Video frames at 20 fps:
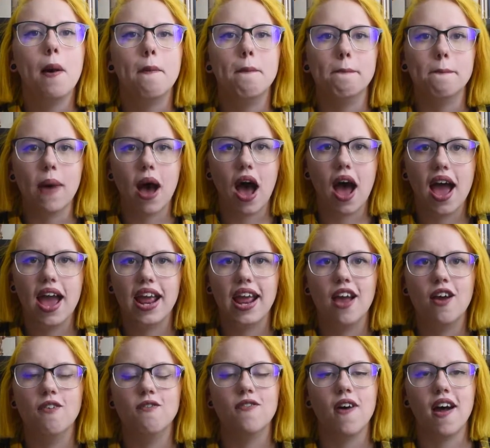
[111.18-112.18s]

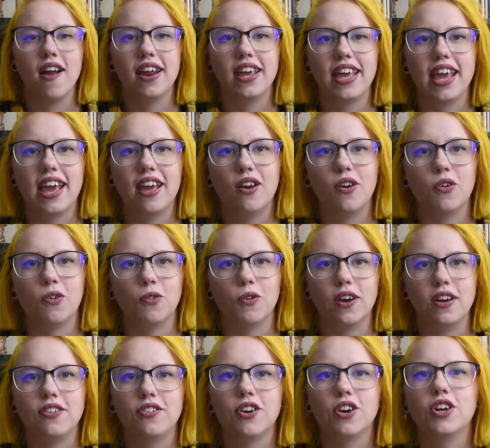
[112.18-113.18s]
my Vonnegut
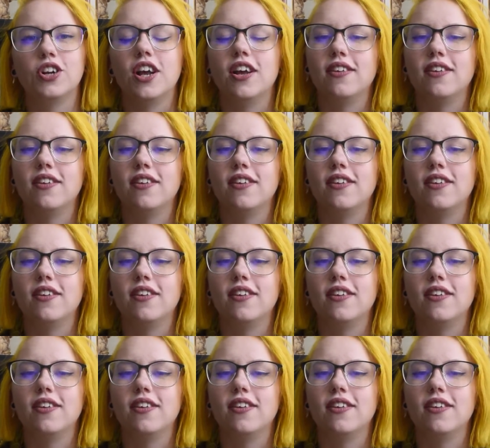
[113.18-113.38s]
research,